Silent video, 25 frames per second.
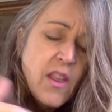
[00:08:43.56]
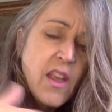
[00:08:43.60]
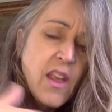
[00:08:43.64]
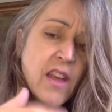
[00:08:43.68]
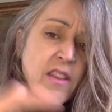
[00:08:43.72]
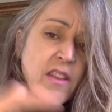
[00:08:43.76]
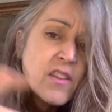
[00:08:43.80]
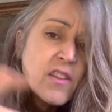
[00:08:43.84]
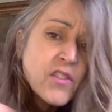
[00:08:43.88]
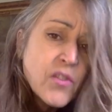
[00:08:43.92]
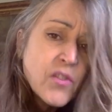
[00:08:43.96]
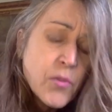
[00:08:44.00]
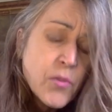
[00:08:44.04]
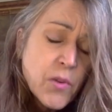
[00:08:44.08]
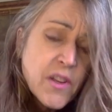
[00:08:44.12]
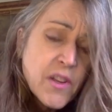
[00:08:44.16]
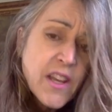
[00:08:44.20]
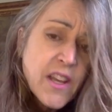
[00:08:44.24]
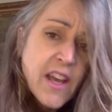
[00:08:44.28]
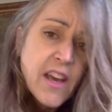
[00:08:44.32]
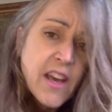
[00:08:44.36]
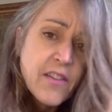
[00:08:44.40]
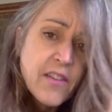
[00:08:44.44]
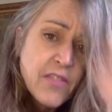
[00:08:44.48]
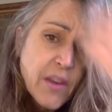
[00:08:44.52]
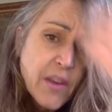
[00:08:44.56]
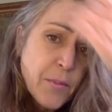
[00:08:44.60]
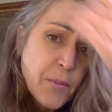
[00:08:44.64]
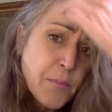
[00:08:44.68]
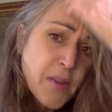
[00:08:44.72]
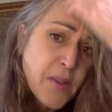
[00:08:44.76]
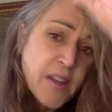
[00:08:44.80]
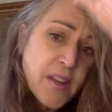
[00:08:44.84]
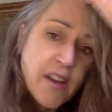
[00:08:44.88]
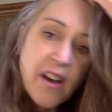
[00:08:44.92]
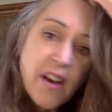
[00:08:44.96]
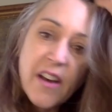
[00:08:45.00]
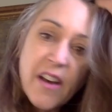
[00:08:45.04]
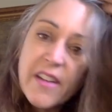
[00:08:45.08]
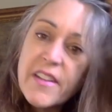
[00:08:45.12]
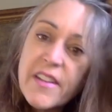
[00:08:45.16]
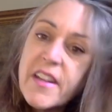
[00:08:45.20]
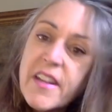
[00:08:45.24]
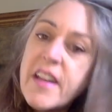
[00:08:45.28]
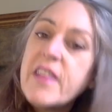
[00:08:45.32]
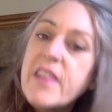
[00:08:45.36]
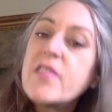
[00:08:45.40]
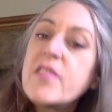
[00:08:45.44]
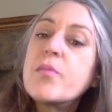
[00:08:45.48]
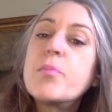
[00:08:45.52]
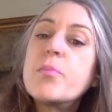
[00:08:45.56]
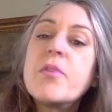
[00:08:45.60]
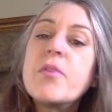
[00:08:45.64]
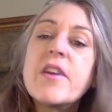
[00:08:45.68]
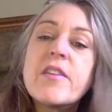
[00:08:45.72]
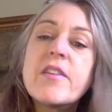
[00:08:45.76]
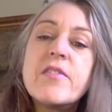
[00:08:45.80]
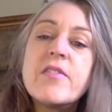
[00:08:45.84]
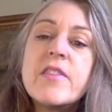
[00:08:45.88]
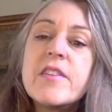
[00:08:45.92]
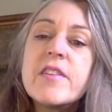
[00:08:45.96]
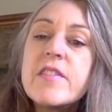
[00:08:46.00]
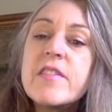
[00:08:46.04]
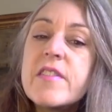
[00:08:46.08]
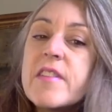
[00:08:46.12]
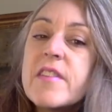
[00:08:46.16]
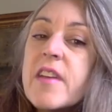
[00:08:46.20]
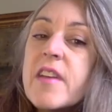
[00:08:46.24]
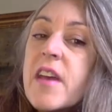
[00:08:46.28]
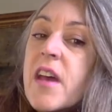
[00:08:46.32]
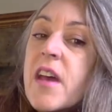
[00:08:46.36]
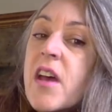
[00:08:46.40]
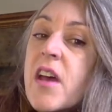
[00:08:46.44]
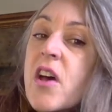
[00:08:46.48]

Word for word: And this is where they have that big hot cakes breakfast.